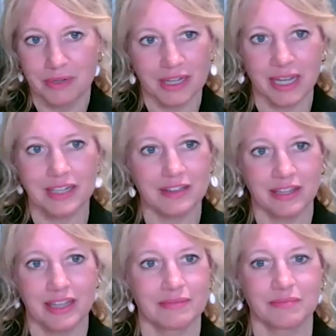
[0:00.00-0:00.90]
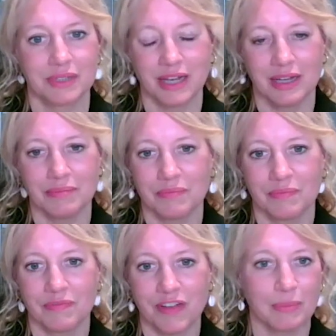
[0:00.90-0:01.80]
like anything,
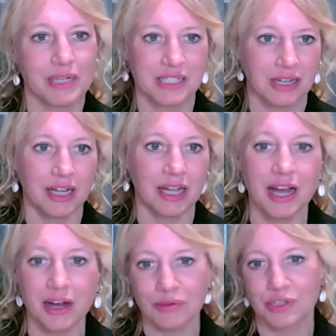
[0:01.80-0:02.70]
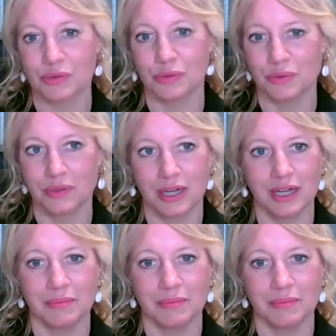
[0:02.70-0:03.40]
families die out, or